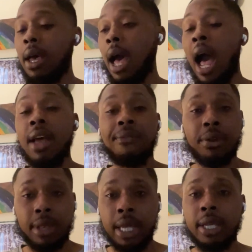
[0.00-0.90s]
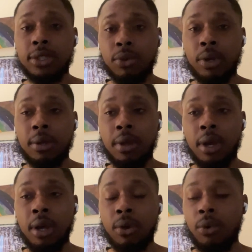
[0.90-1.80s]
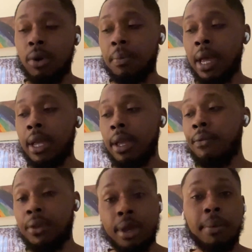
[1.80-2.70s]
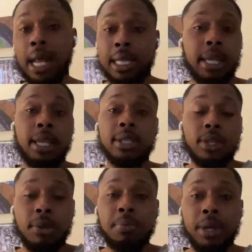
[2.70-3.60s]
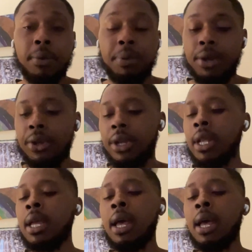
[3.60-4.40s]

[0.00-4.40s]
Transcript: I feel like he's a great quarterback for them, and I think he's a good player, period.